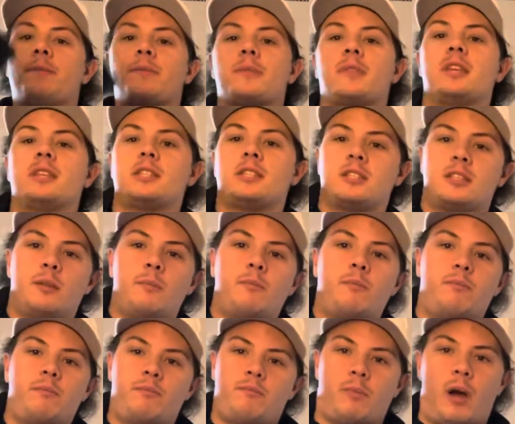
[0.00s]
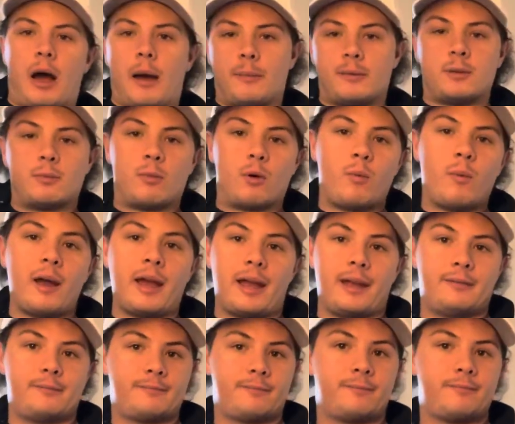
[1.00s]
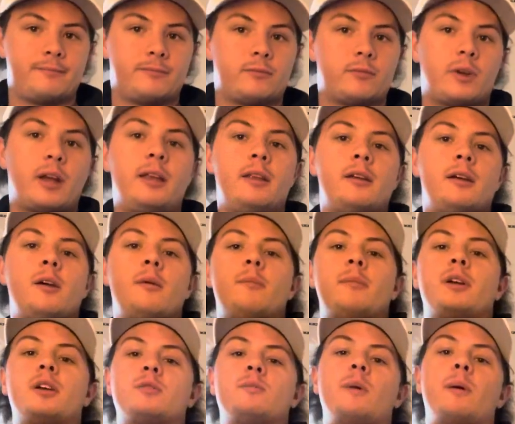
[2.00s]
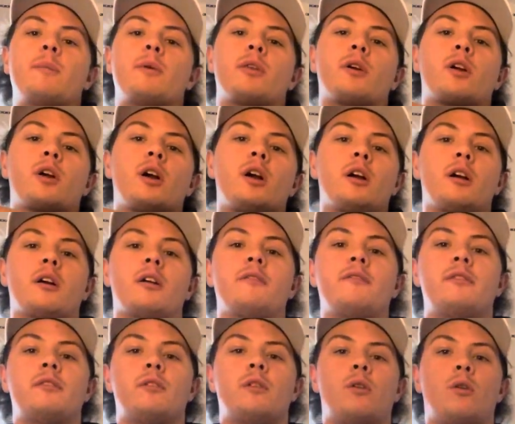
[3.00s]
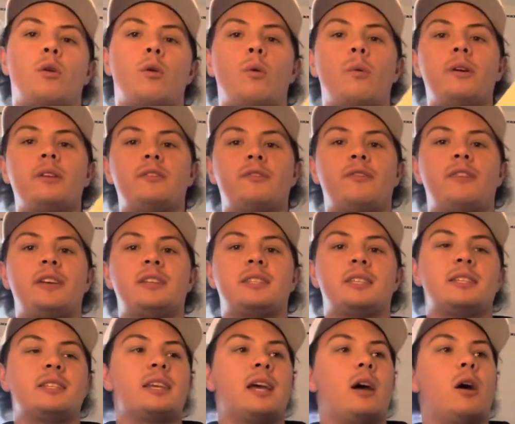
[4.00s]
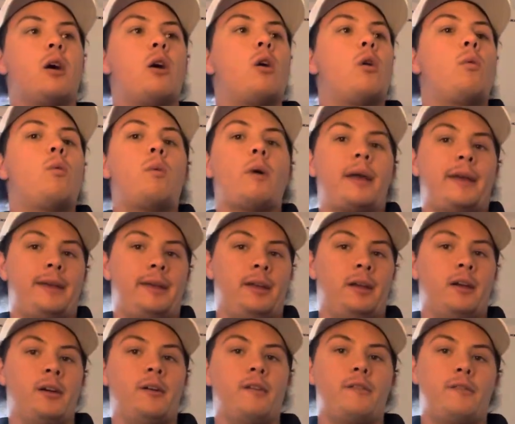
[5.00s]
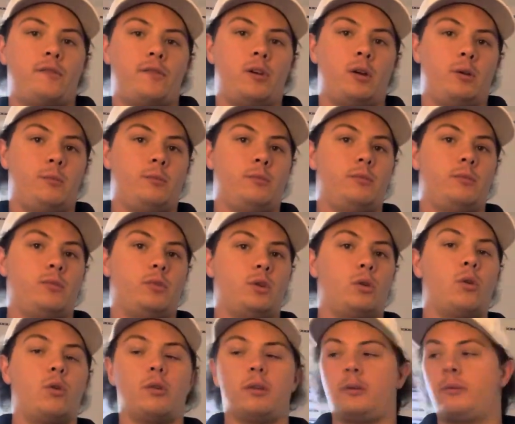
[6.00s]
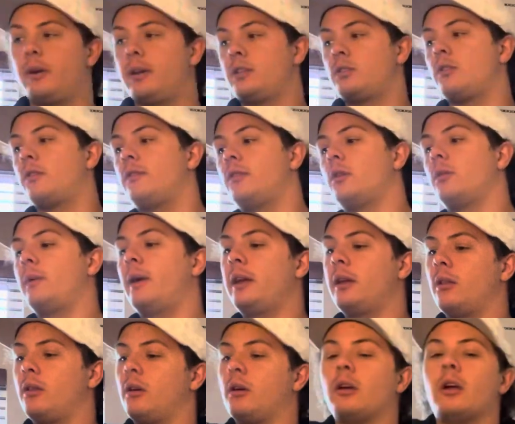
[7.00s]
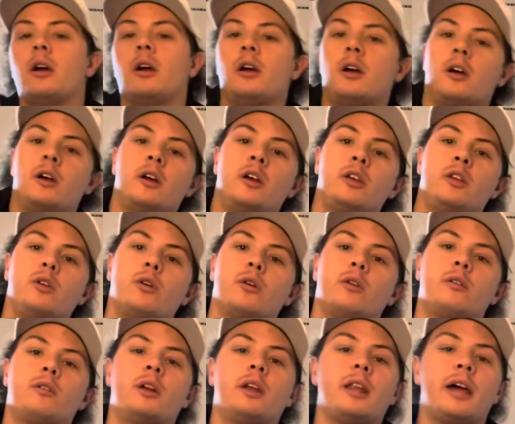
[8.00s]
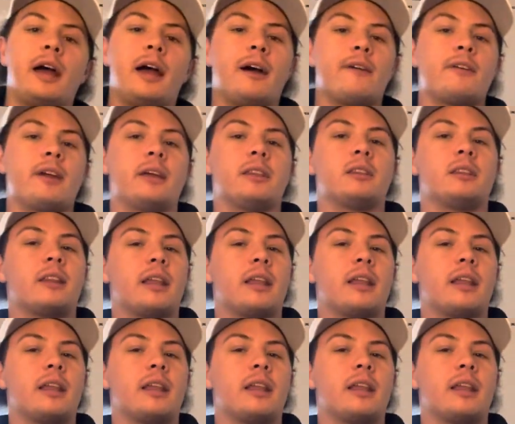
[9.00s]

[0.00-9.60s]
this is the optimal way, right? Because remember, the curve always faces away from the goalie, right? So if you're regular, you're going to have a